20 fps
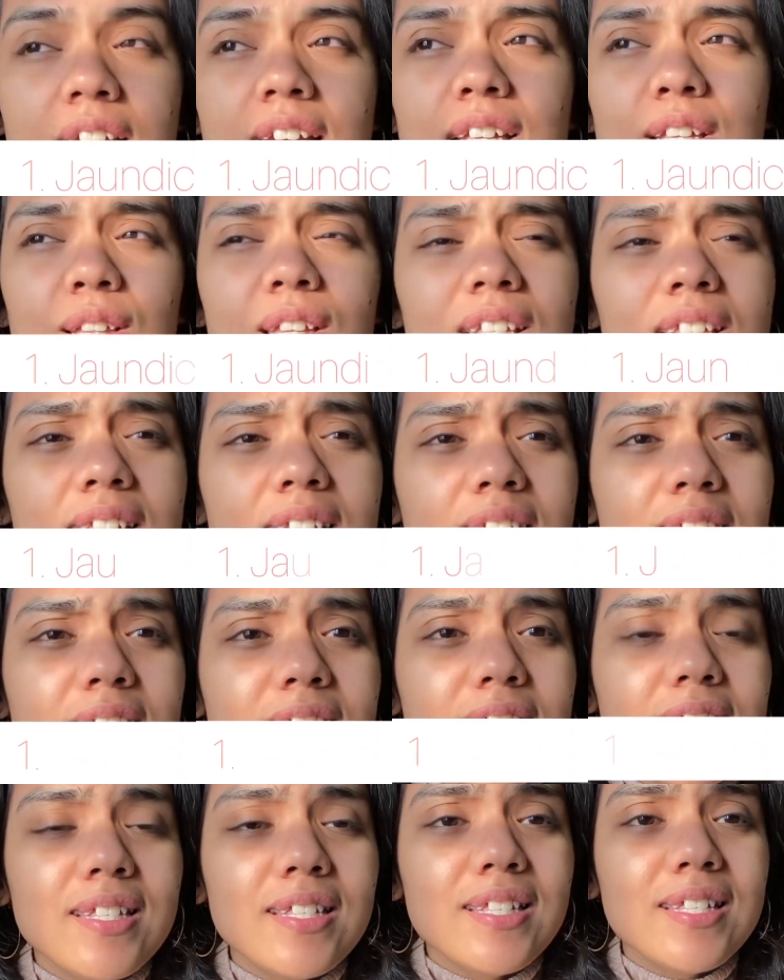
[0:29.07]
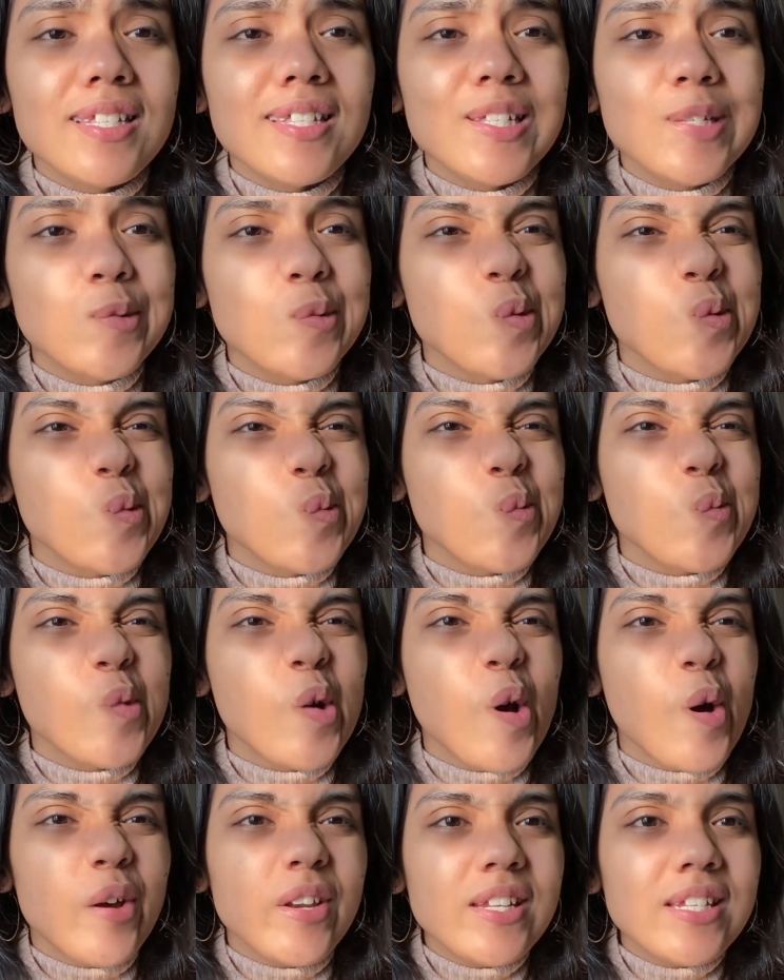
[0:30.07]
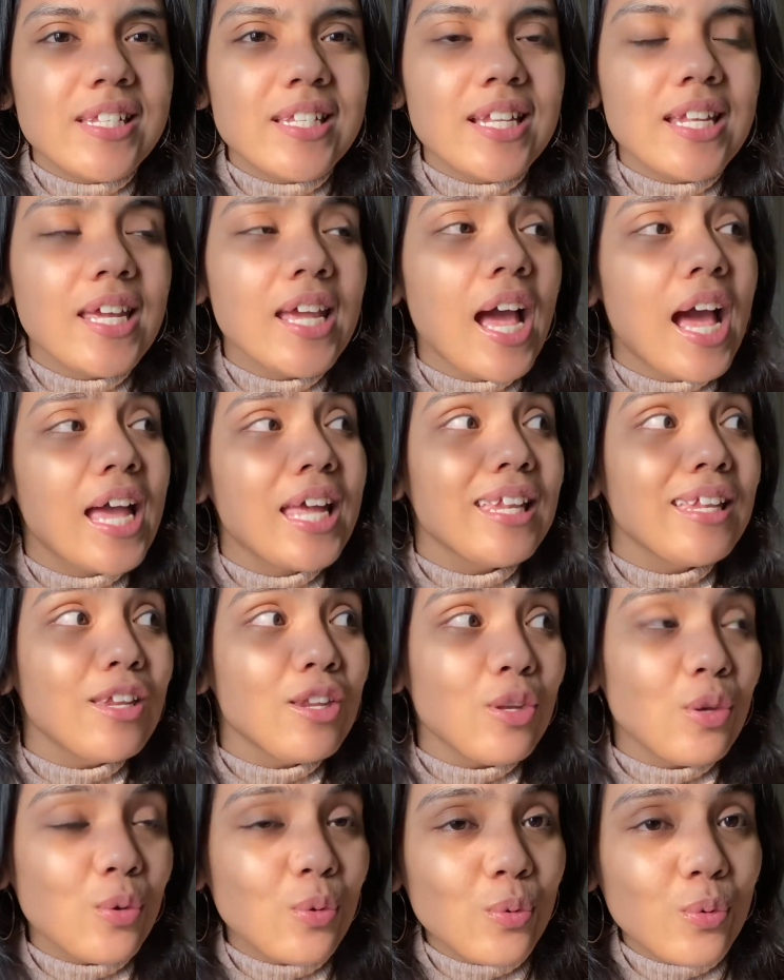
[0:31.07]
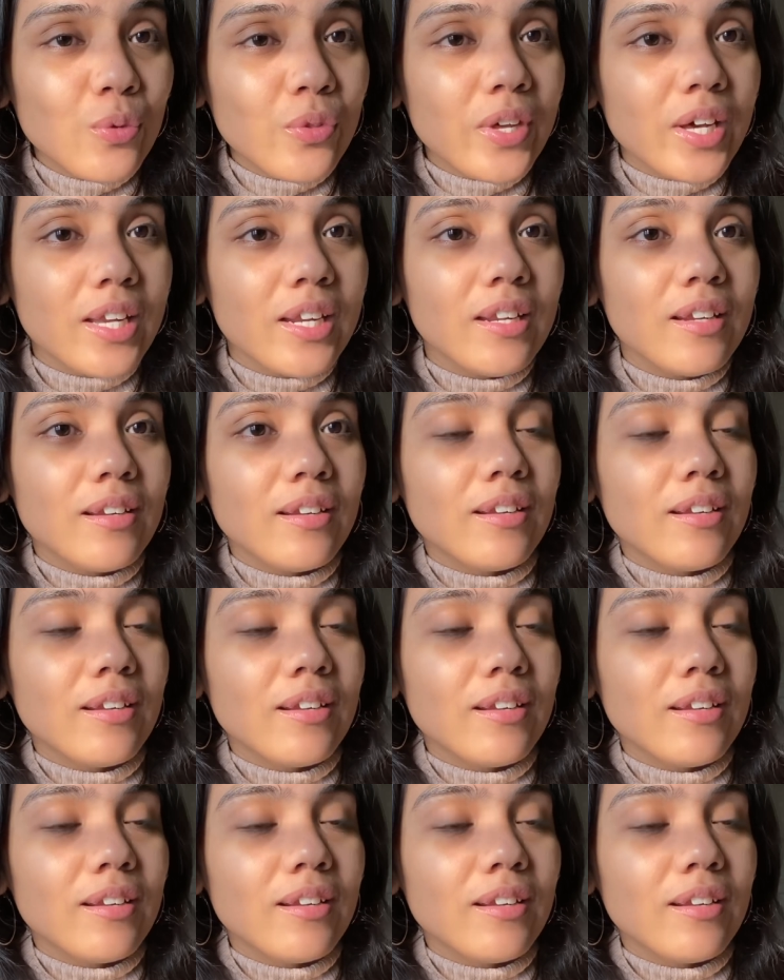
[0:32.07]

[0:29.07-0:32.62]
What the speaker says: So this is honestly, I knew that